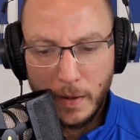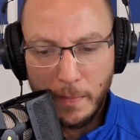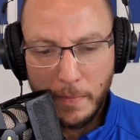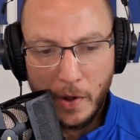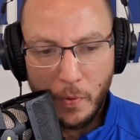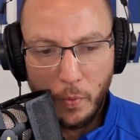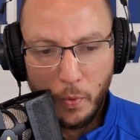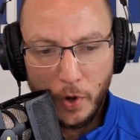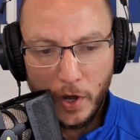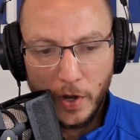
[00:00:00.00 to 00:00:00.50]

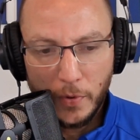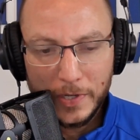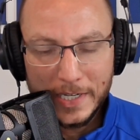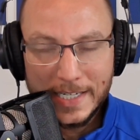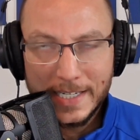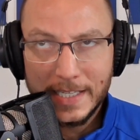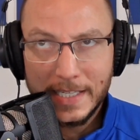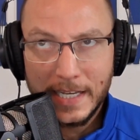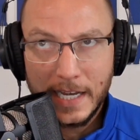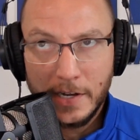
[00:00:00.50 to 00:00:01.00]
about where
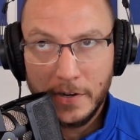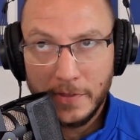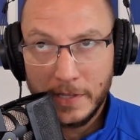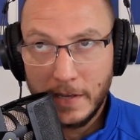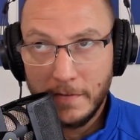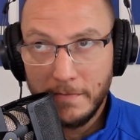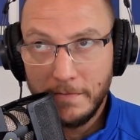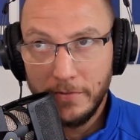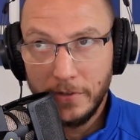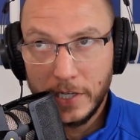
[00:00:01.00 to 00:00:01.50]
we stand
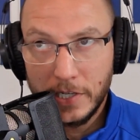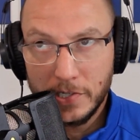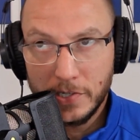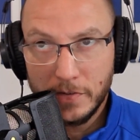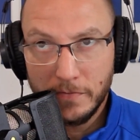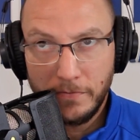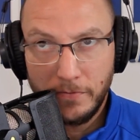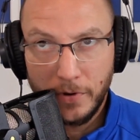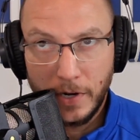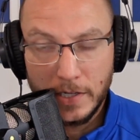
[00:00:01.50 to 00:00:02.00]
on the
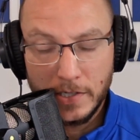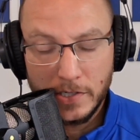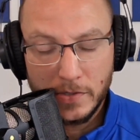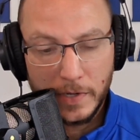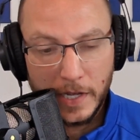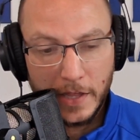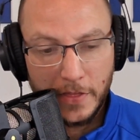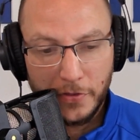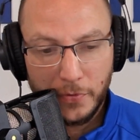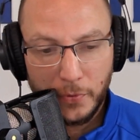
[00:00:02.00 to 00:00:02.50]
inflation front.
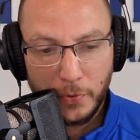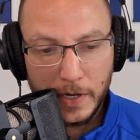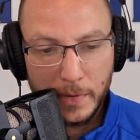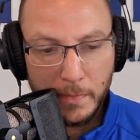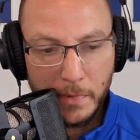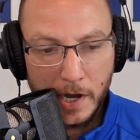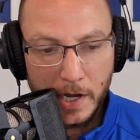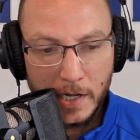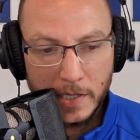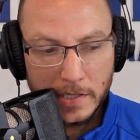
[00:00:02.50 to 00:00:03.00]
So we had
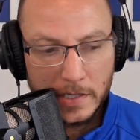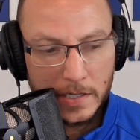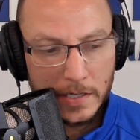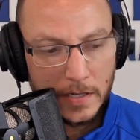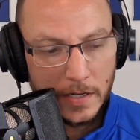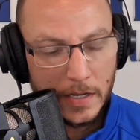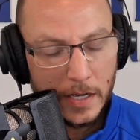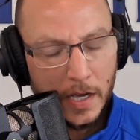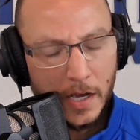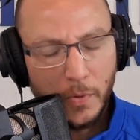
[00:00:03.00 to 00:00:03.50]
3 months.
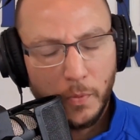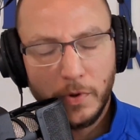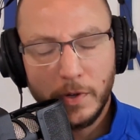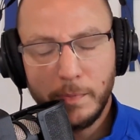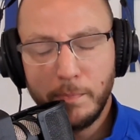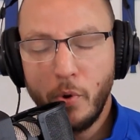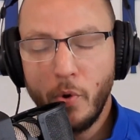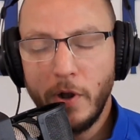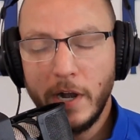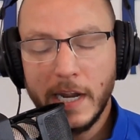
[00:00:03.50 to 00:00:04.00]

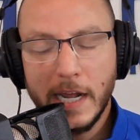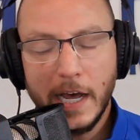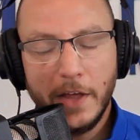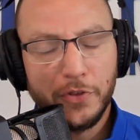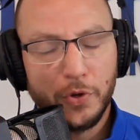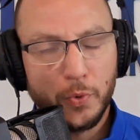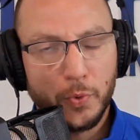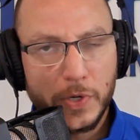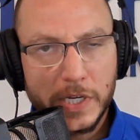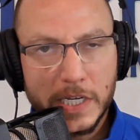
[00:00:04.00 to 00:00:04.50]
We pointed
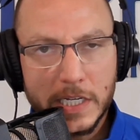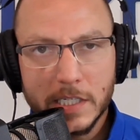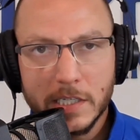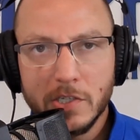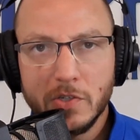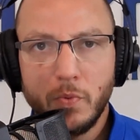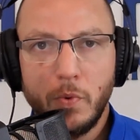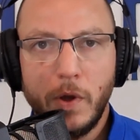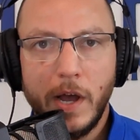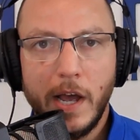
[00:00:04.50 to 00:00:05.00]
out the
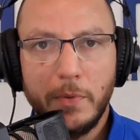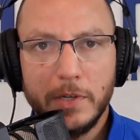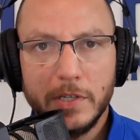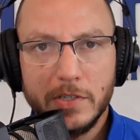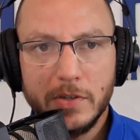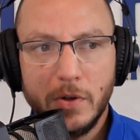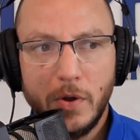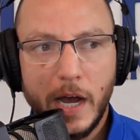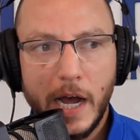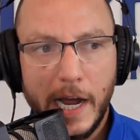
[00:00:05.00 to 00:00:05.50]
reasons why
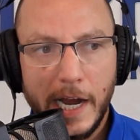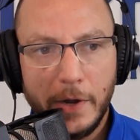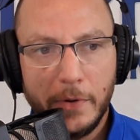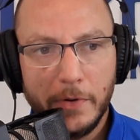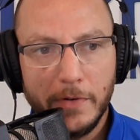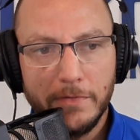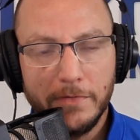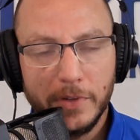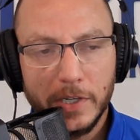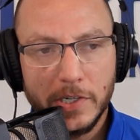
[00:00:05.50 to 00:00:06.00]
we saw
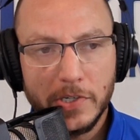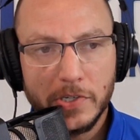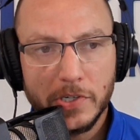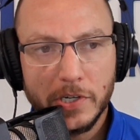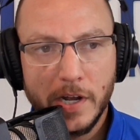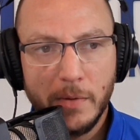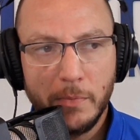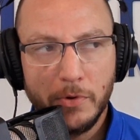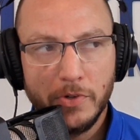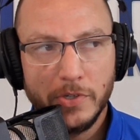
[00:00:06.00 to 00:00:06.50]
higher
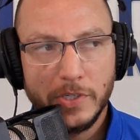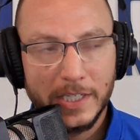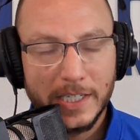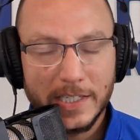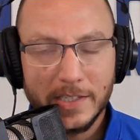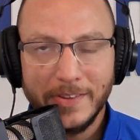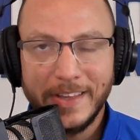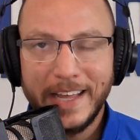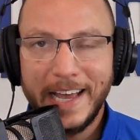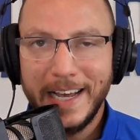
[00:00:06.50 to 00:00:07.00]
inflation numbers, at
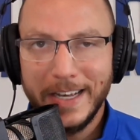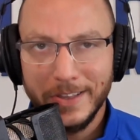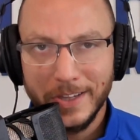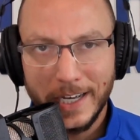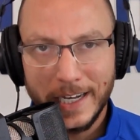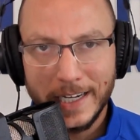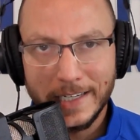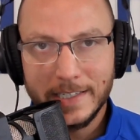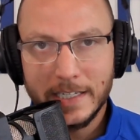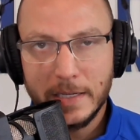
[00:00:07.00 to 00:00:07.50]
least on the
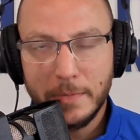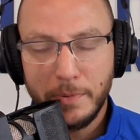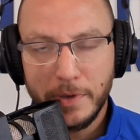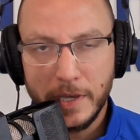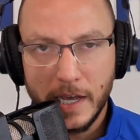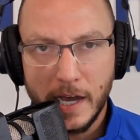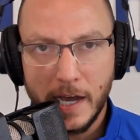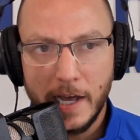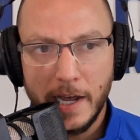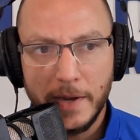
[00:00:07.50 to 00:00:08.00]
headline
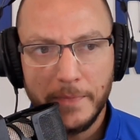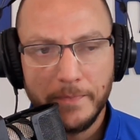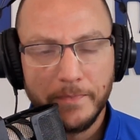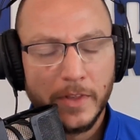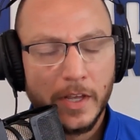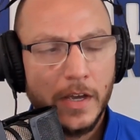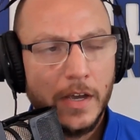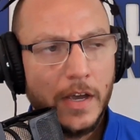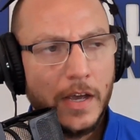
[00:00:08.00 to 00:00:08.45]
CPI,